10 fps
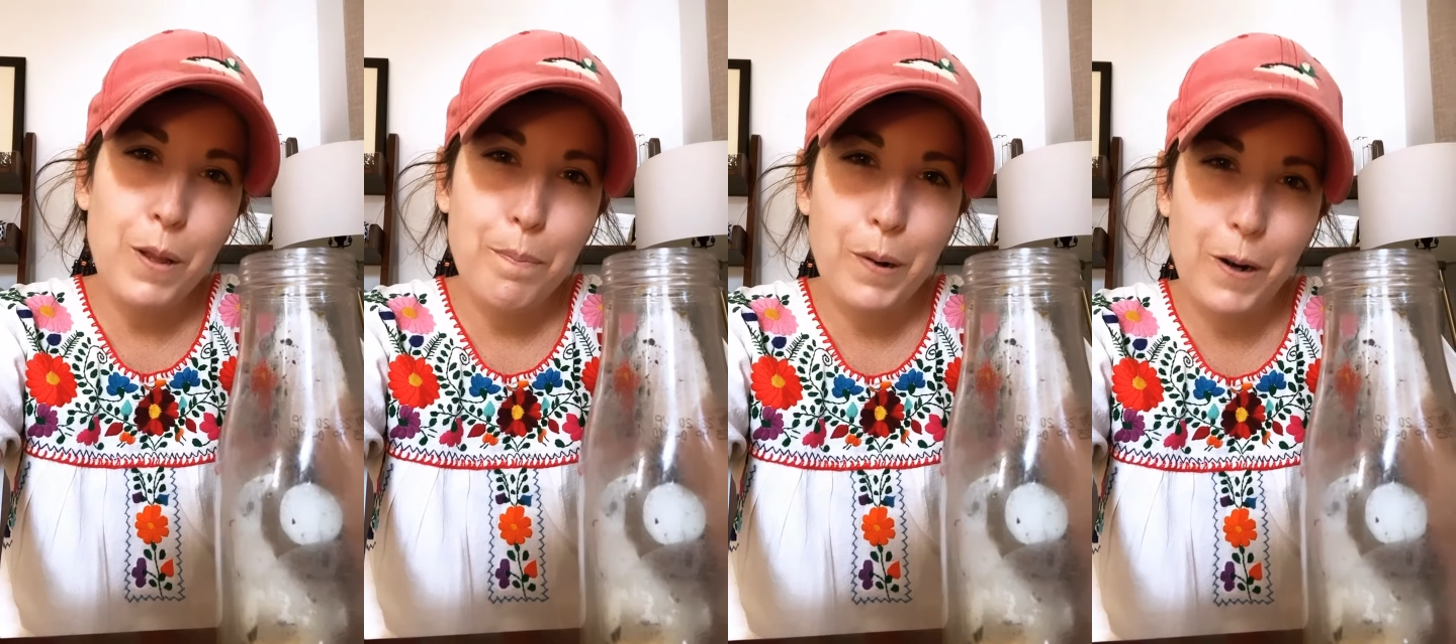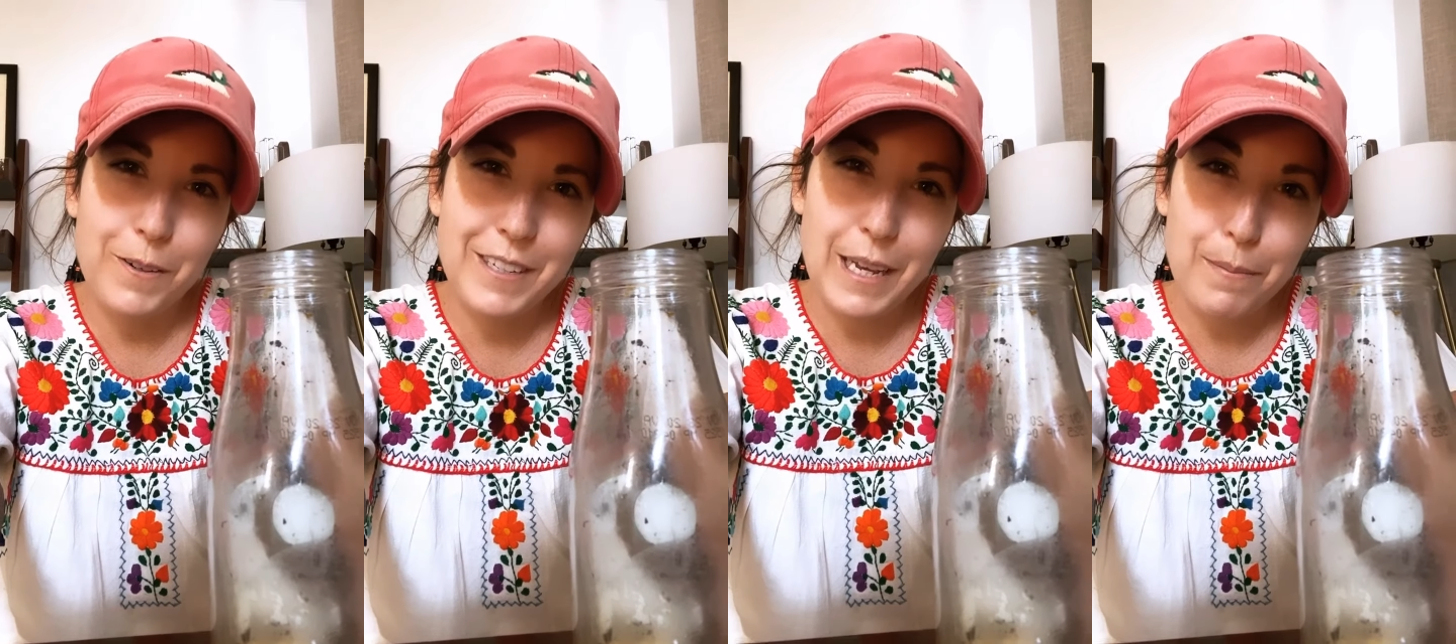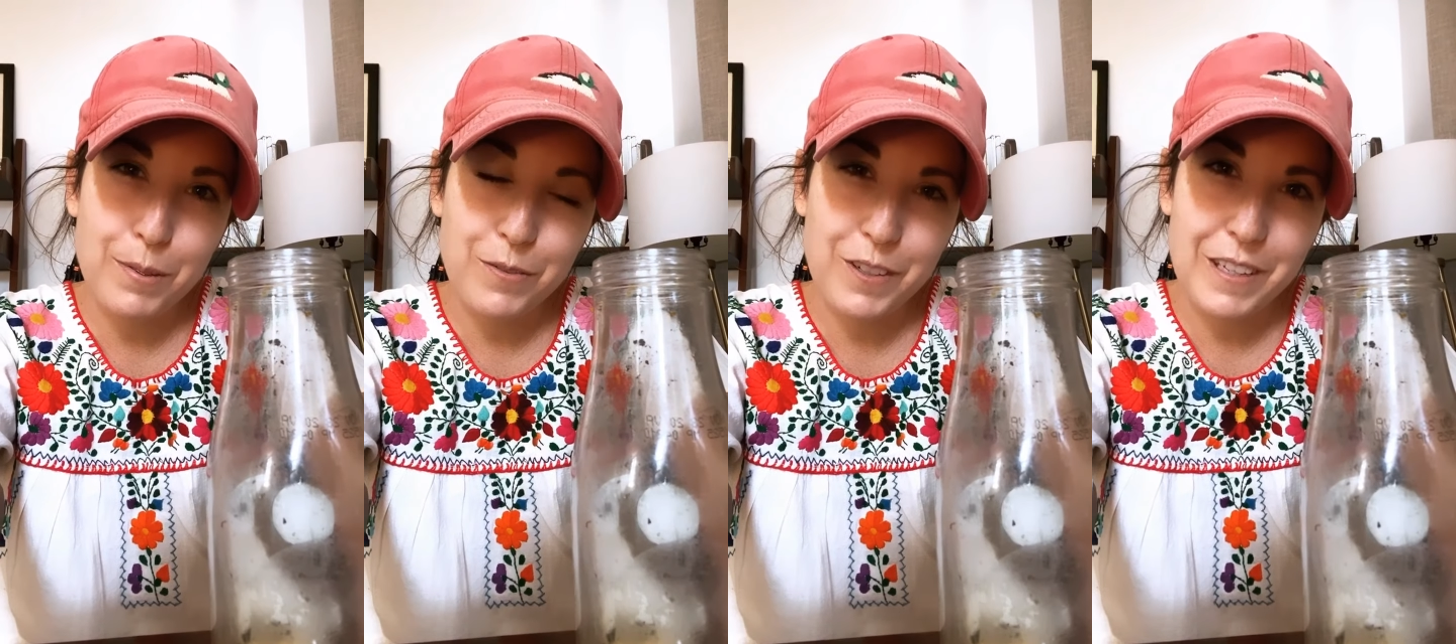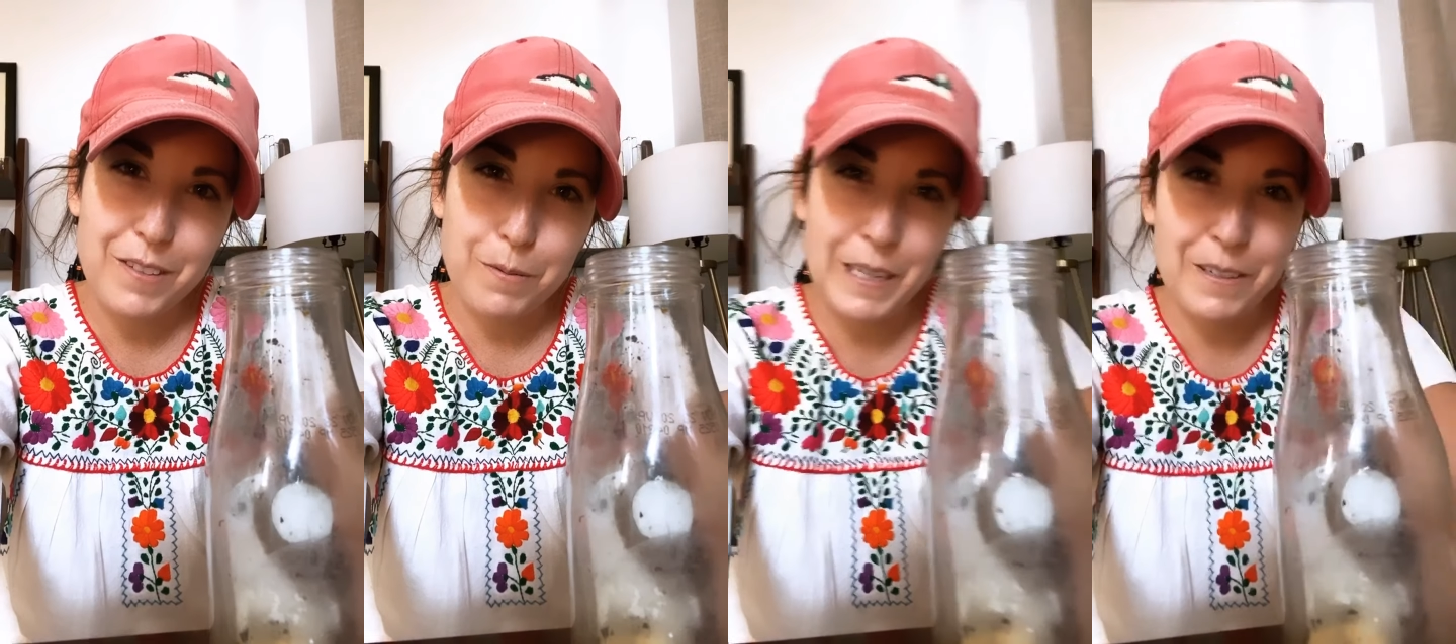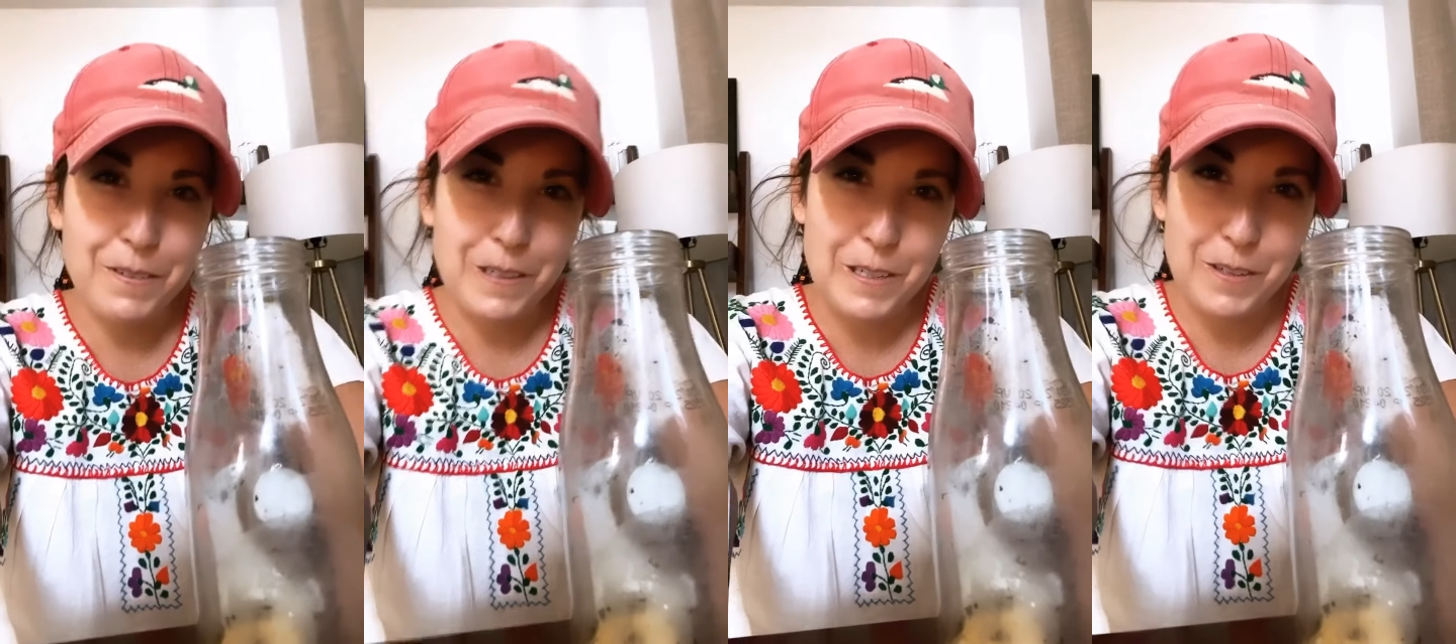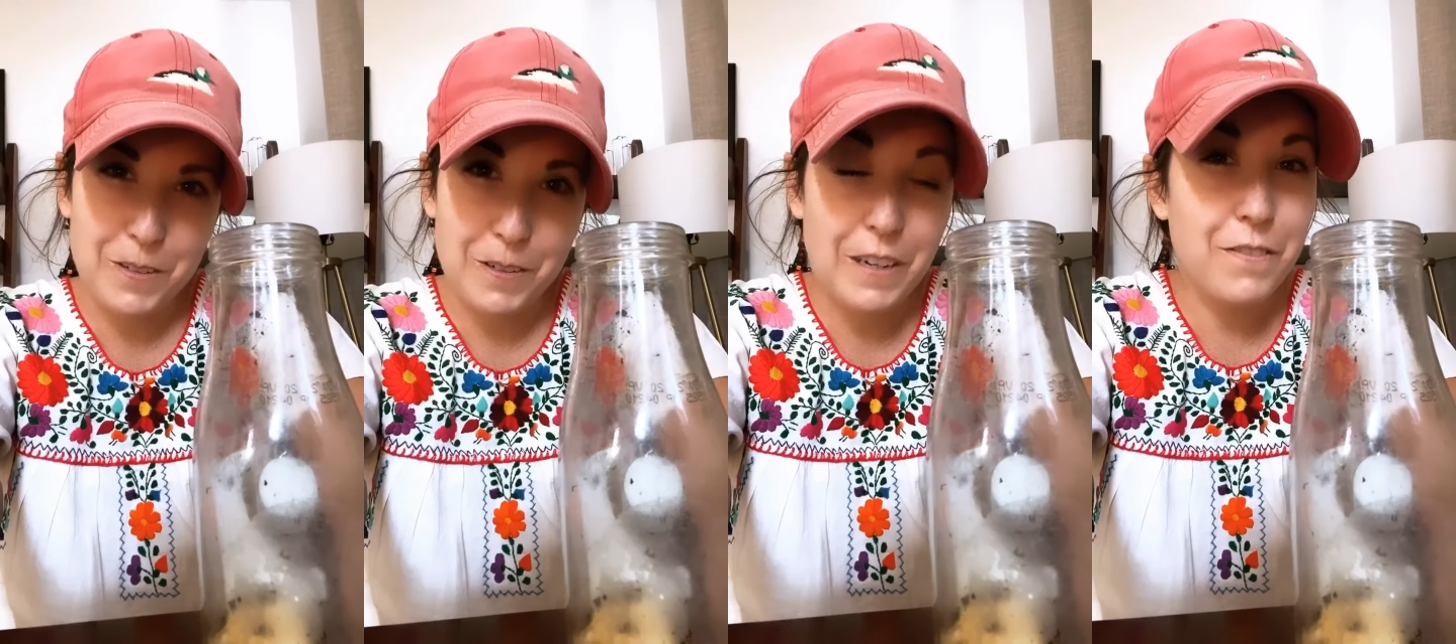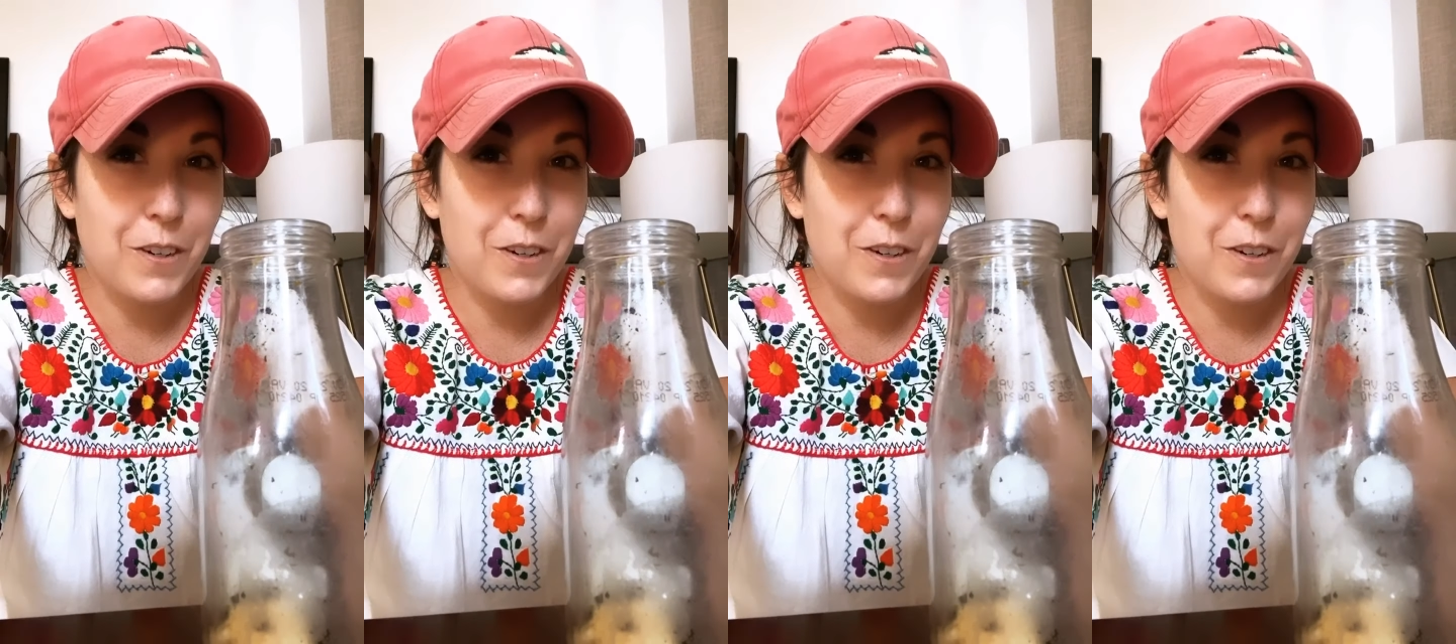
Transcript: of pro tips for this one if you do it.